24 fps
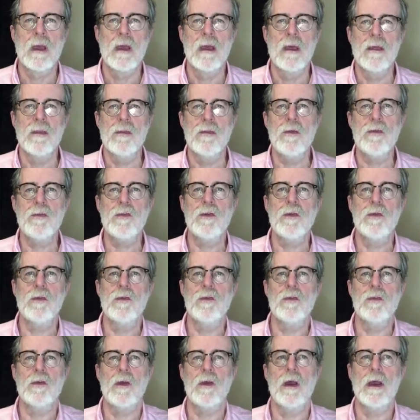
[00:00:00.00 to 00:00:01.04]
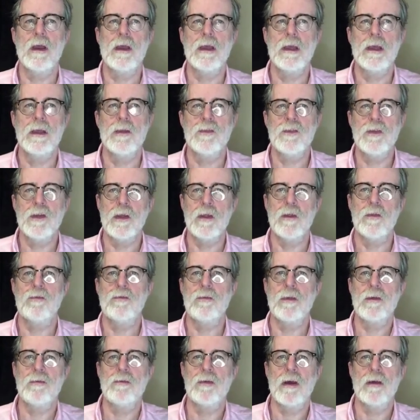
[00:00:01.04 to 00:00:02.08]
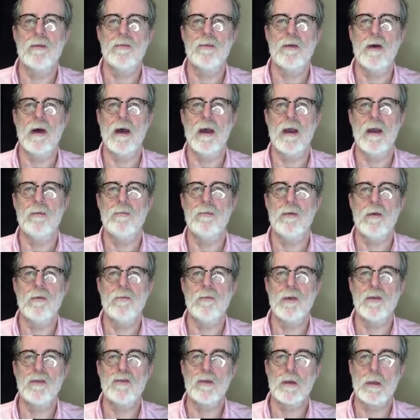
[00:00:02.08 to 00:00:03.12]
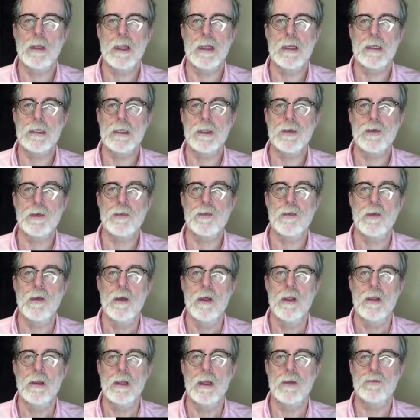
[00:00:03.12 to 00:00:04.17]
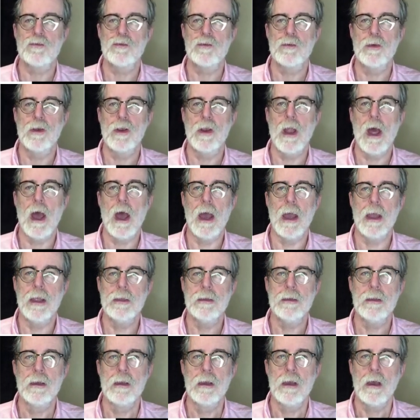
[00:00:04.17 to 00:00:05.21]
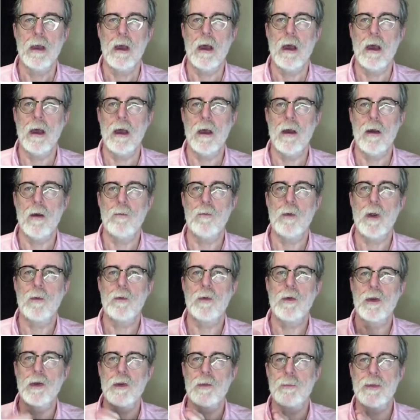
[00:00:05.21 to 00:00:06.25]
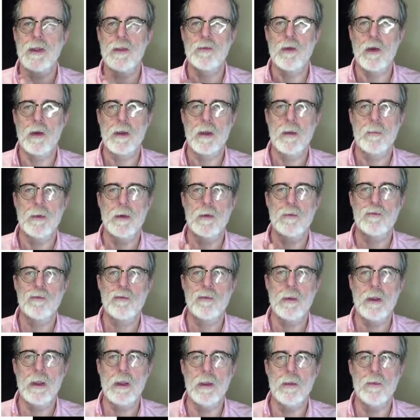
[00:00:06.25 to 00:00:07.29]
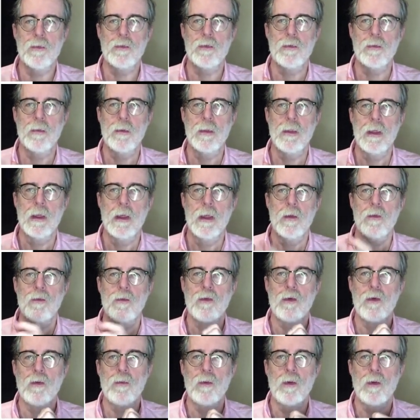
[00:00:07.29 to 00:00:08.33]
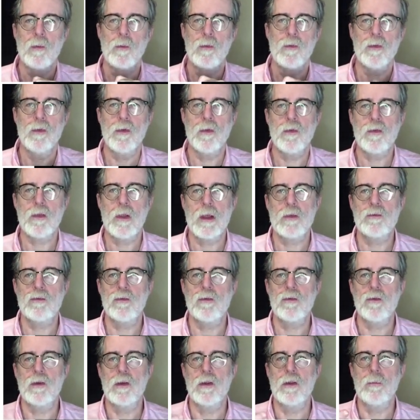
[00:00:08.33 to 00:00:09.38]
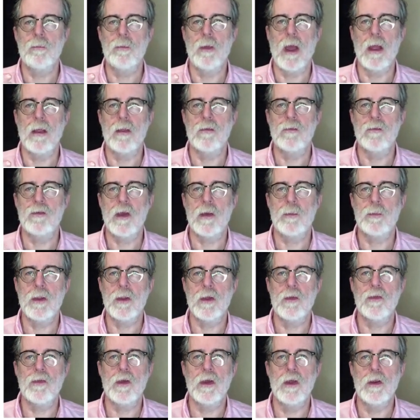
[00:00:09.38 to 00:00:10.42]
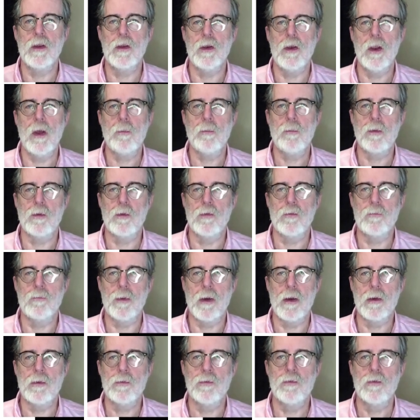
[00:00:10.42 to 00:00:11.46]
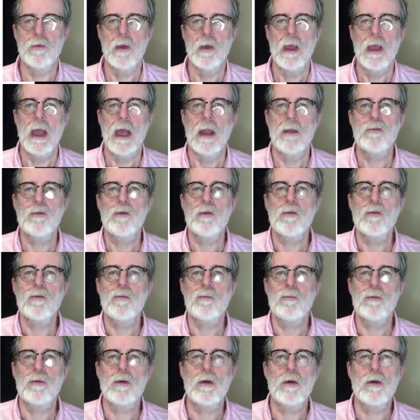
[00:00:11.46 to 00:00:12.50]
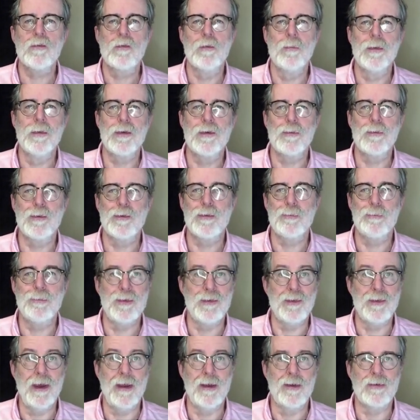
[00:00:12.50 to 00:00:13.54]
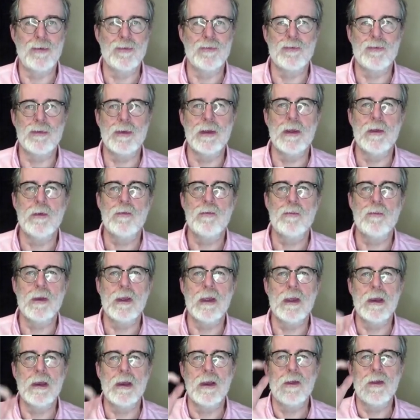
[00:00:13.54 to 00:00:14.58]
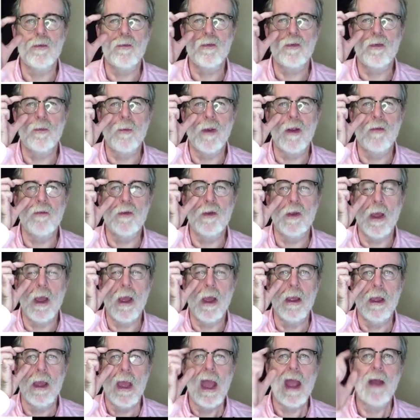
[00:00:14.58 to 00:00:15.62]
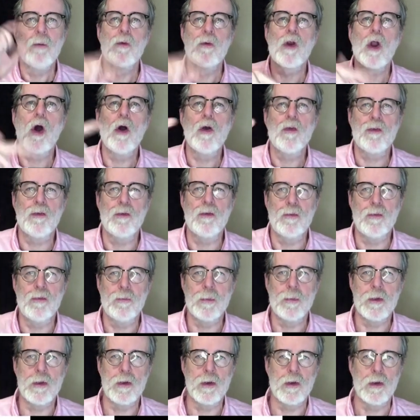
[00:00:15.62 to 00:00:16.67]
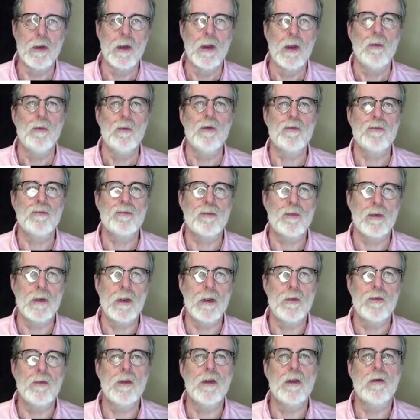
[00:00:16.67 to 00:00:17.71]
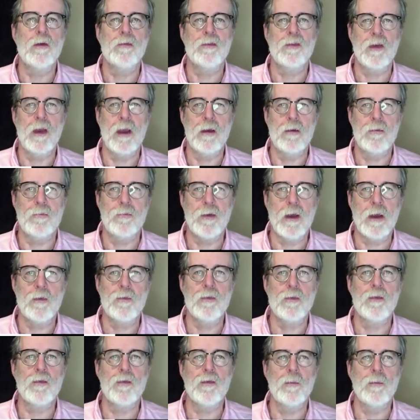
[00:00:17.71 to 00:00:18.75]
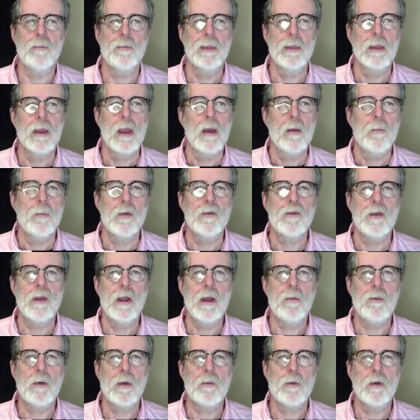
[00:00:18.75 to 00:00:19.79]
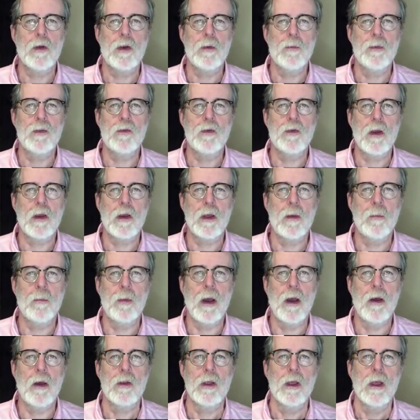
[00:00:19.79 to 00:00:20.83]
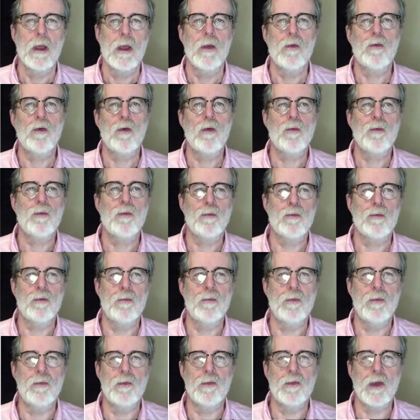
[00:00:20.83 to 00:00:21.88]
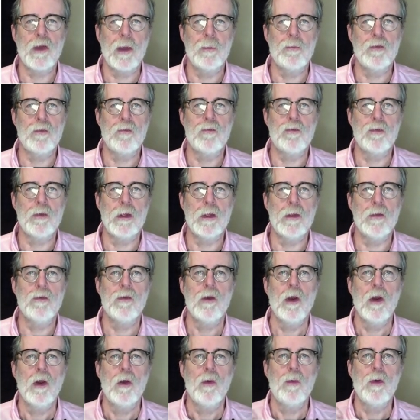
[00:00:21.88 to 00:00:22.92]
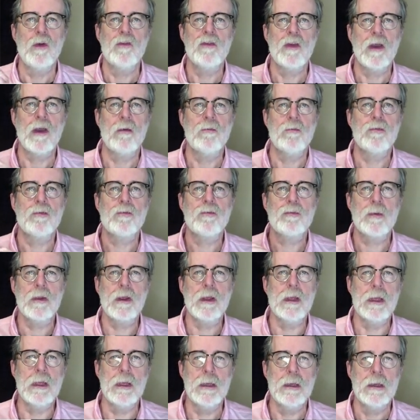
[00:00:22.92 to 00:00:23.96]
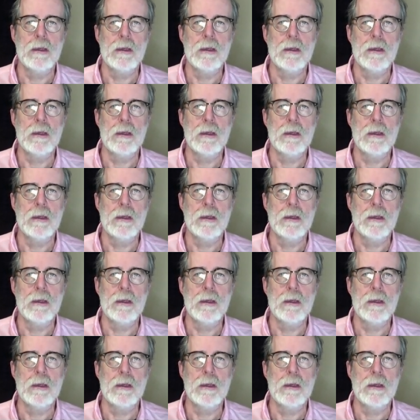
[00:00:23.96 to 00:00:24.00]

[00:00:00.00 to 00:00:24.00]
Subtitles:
This is IAT355 Visual Analytics Lecture 9, where we're going to be talking about trees. So this lecture is going to take place in a number of parts. And of course, we're all familiar with botanical trees. We use them every day. And we're also familiar with trees in, say, a file system. But today what we're going to be talking about is all sorts of different types of trees, which have three